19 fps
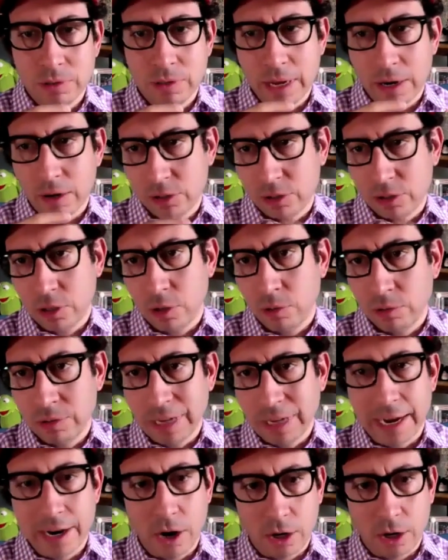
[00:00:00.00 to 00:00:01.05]
they're so
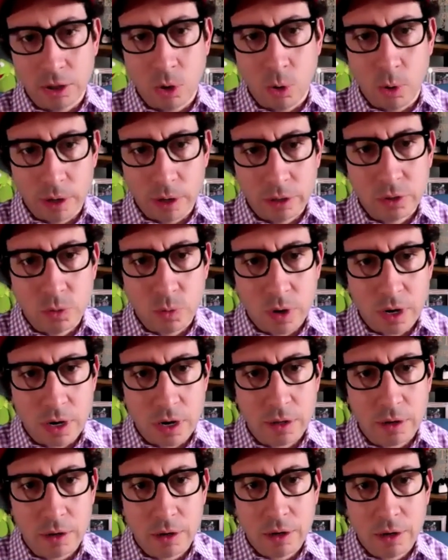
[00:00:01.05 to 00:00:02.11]
diehard loyal to one
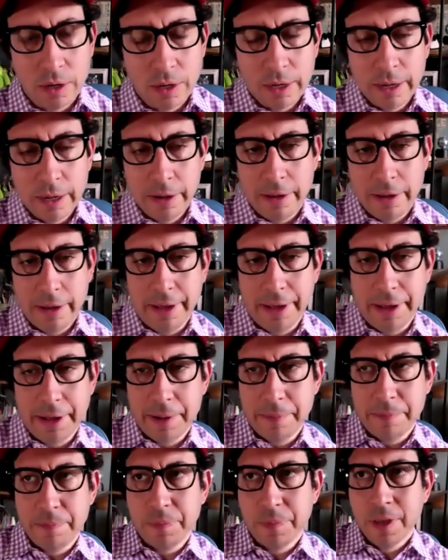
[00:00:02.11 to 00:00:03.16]
another.
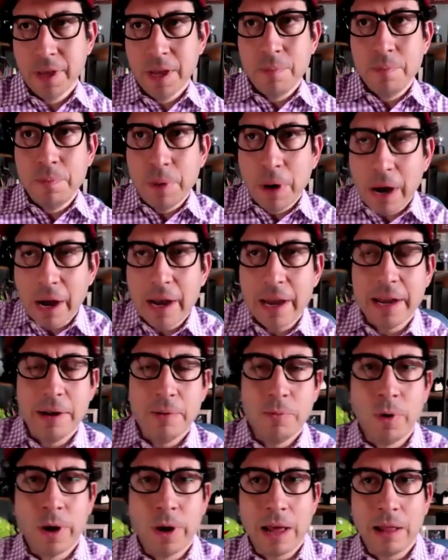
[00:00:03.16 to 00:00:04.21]
Um, But
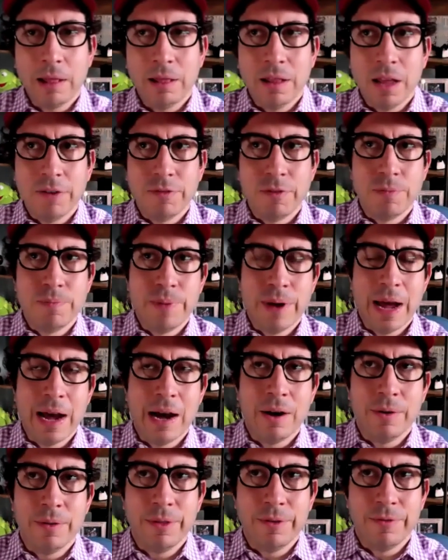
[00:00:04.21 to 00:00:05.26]
what I love
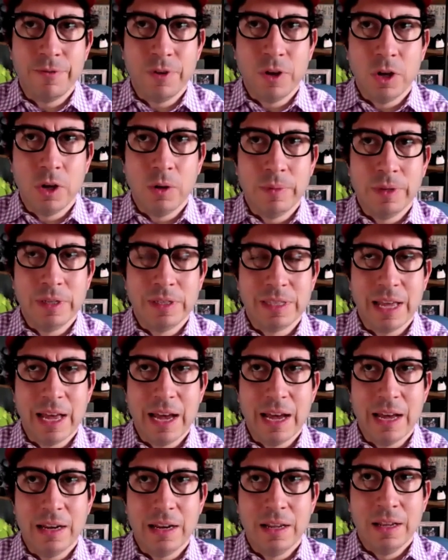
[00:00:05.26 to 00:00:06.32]
about the film is
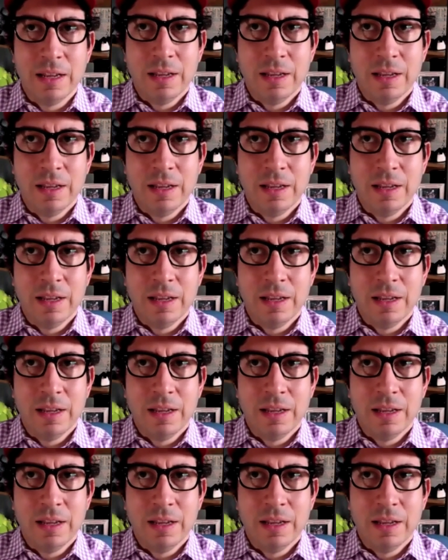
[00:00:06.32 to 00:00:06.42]
that